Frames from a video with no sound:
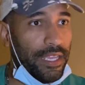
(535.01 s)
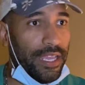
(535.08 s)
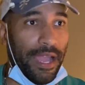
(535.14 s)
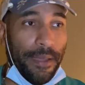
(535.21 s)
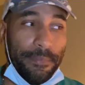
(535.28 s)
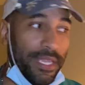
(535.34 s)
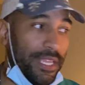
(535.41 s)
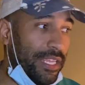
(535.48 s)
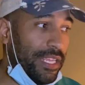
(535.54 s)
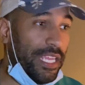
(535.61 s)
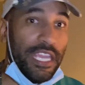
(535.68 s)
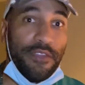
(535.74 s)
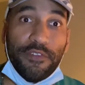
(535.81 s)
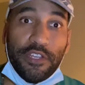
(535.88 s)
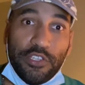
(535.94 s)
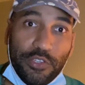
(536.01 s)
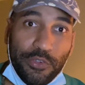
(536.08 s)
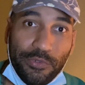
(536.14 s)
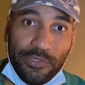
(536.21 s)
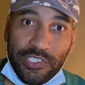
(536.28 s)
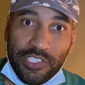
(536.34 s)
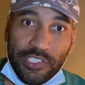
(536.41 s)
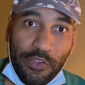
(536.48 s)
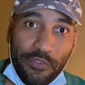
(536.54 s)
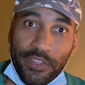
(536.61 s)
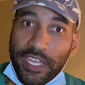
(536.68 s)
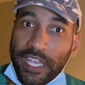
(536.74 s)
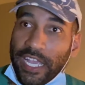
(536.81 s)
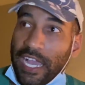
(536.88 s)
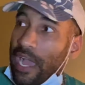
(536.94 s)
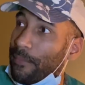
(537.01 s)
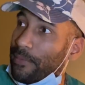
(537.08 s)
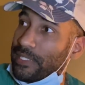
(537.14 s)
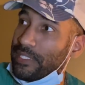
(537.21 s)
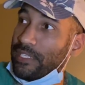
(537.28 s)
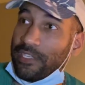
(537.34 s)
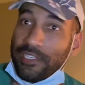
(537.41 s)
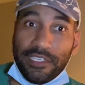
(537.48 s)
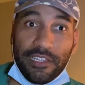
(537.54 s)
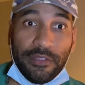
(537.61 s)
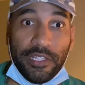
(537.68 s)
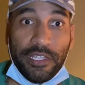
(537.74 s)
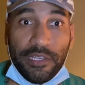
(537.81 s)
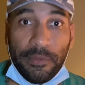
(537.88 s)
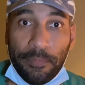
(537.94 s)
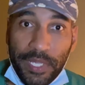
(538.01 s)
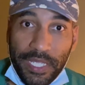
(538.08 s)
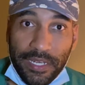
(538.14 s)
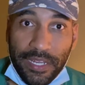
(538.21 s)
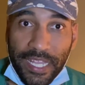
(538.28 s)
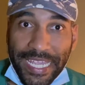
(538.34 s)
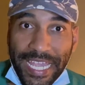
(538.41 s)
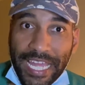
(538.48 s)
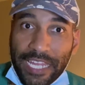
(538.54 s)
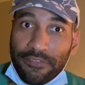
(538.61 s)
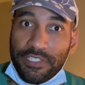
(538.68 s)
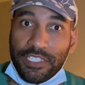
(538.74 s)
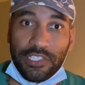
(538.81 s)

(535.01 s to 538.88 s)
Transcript: I mean, even dudes is over there commenting in the in the peanut gallery,